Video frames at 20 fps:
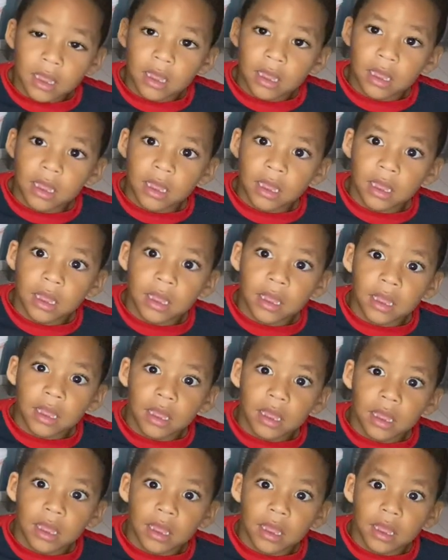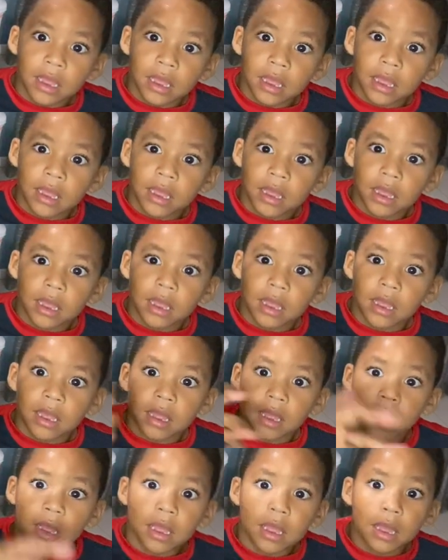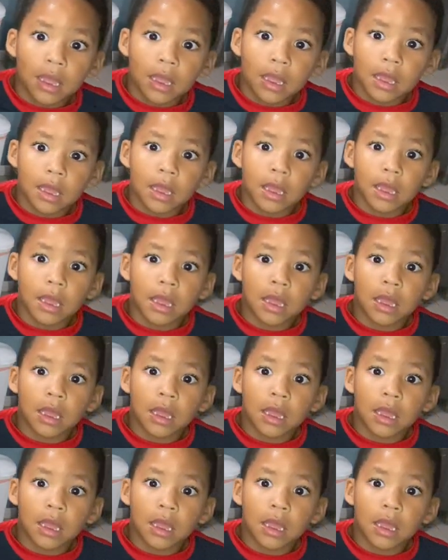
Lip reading: This person isn't speaking.